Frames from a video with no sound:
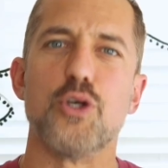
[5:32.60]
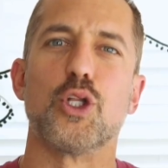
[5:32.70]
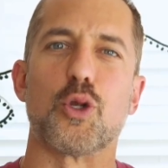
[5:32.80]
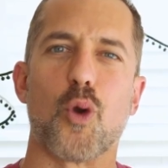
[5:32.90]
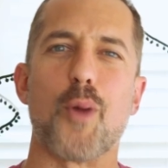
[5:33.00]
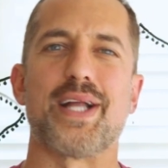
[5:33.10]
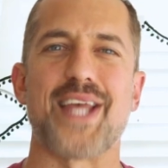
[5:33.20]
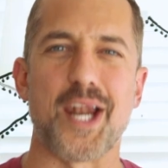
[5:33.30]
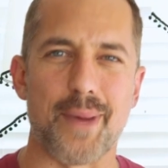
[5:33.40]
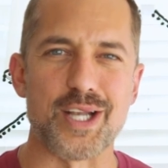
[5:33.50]
you'll learn more about
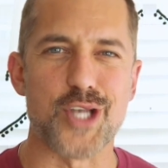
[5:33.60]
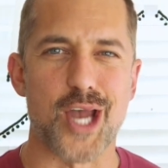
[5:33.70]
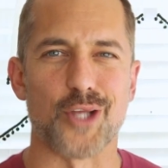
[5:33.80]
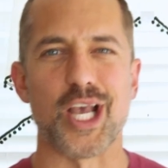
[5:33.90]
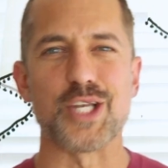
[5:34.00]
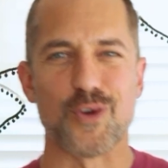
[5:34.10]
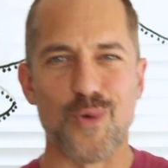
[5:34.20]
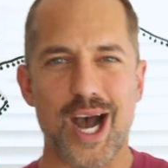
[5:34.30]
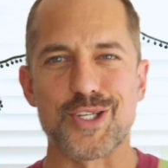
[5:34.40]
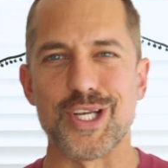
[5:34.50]
that on my channel. Thanks for
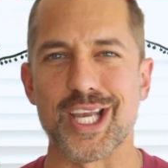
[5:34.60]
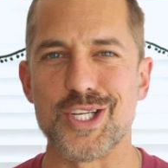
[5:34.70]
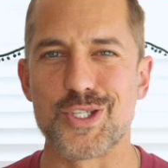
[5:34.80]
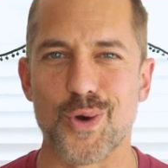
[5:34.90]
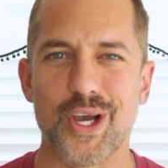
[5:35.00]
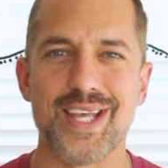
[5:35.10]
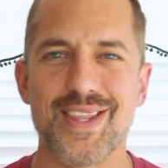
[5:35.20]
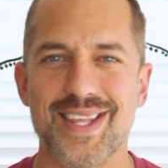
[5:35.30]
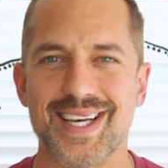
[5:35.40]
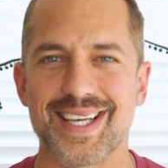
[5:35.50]
watching. Enjoy
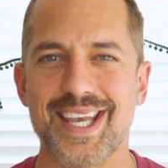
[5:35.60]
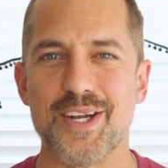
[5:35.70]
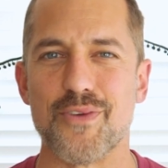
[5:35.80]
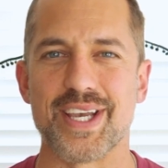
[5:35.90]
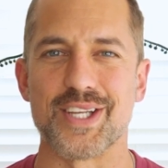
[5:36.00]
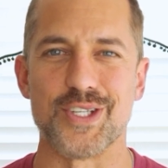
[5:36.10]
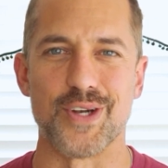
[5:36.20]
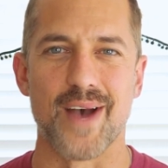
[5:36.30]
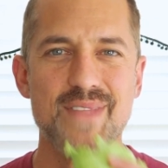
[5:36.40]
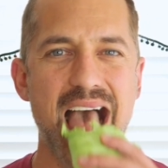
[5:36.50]
the Keto Vegan Tuna.